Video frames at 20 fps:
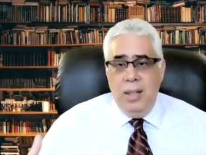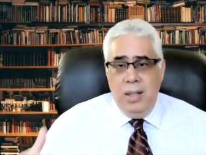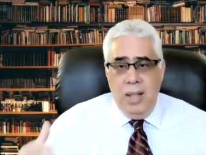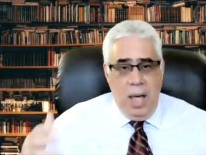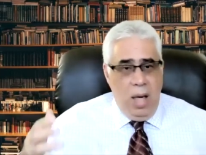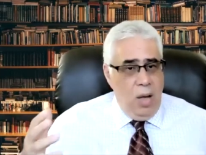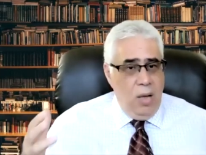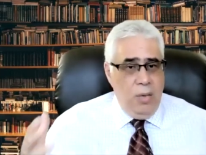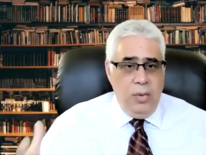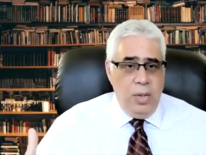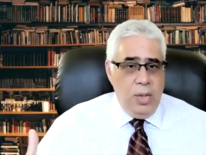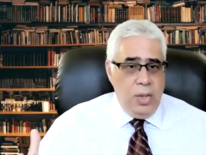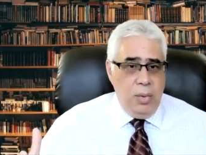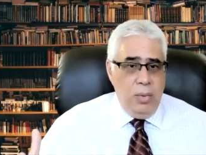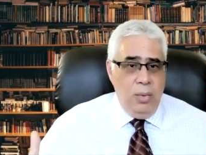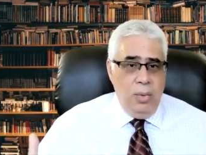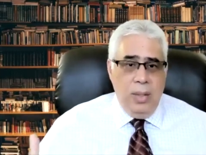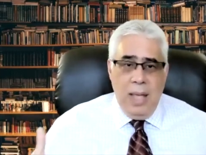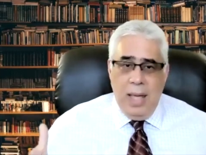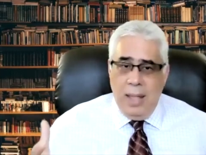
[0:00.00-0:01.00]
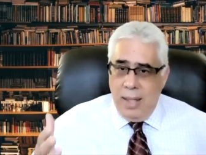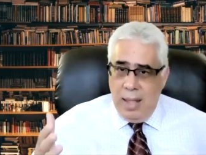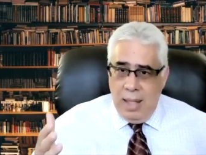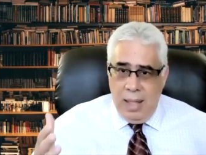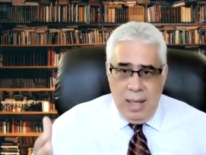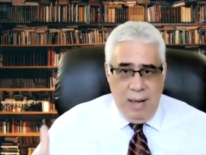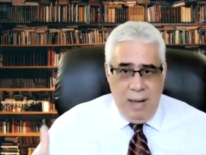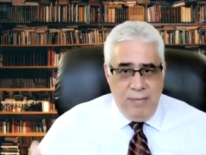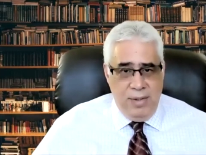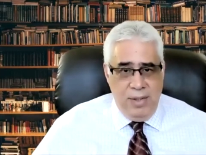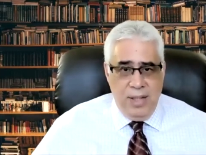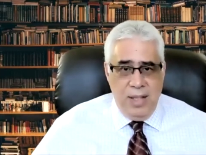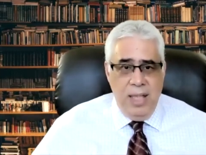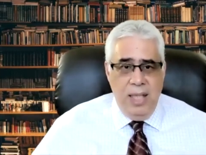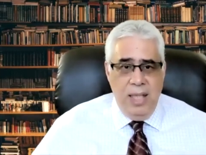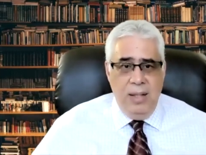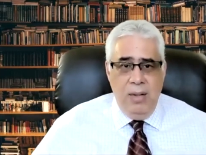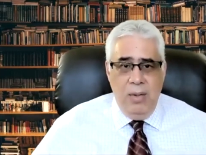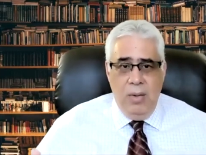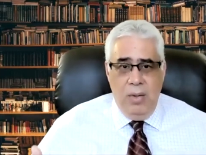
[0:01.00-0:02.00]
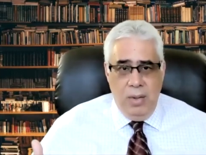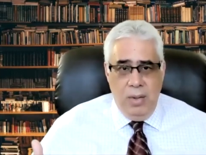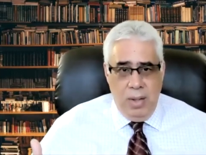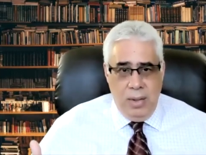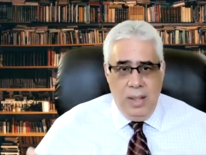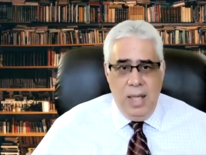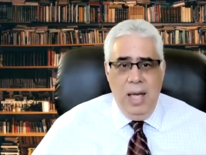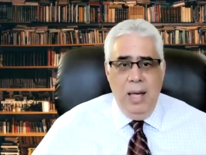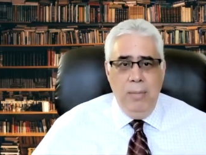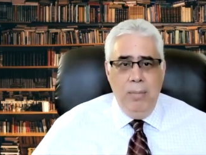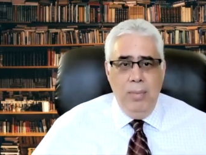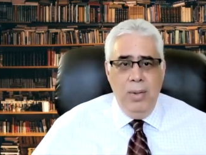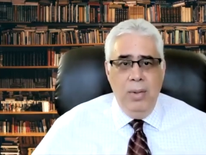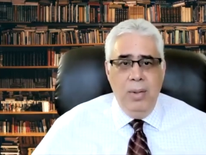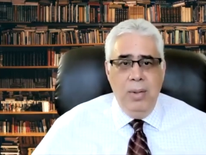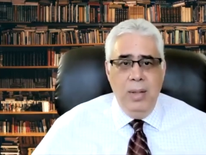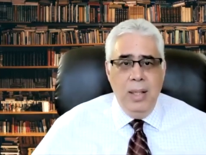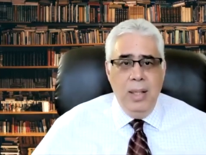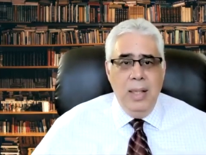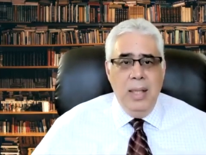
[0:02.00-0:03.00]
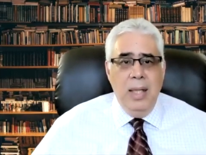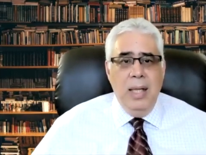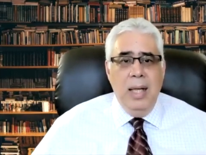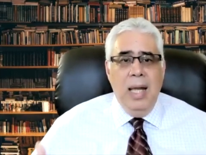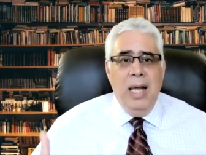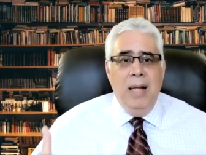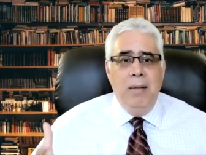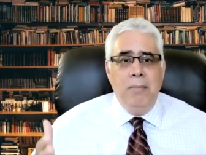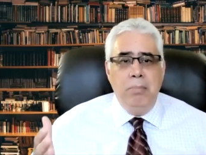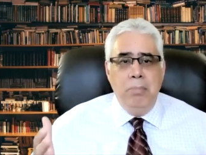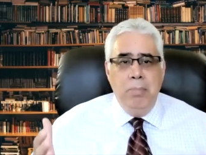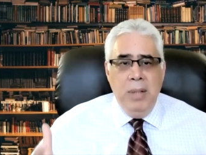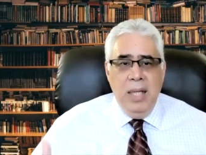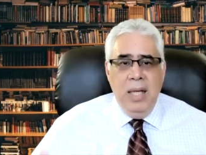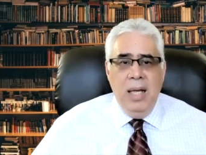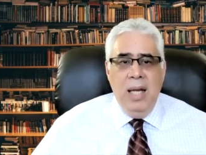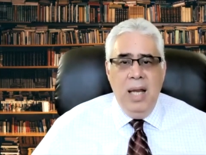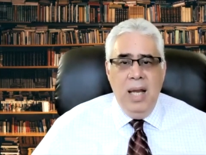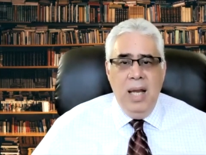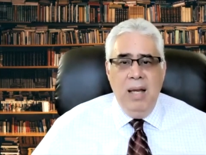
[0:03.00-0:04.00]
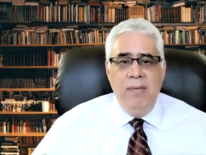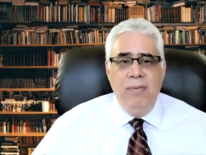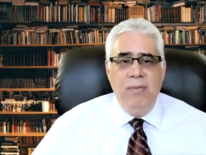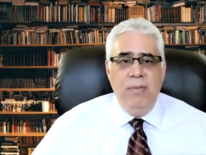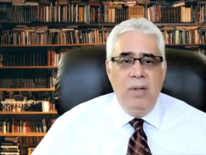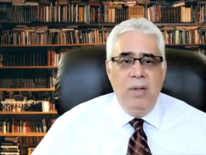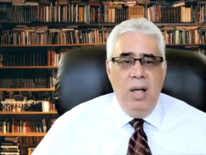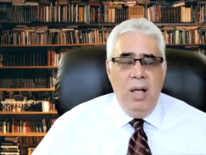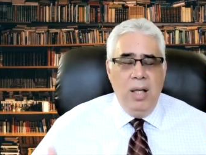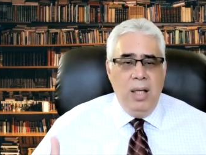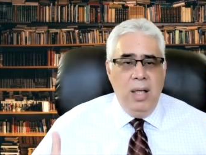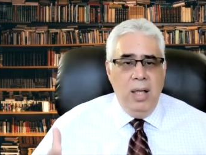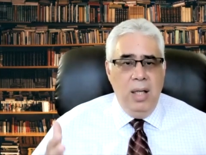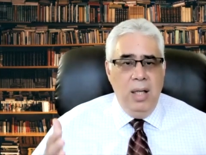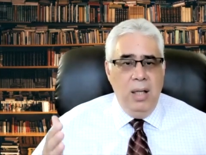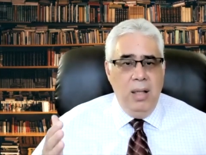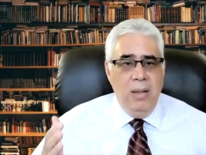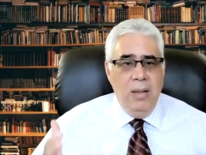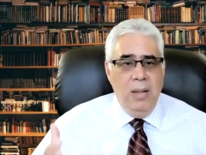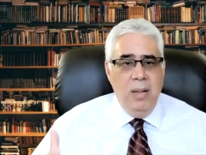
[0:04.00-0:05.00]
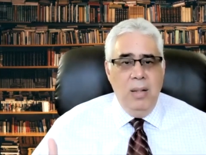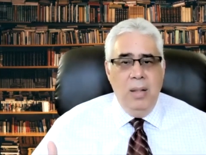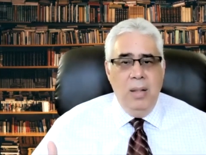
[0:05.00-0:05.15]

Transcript: they understood that they have seat on the table and behave like a,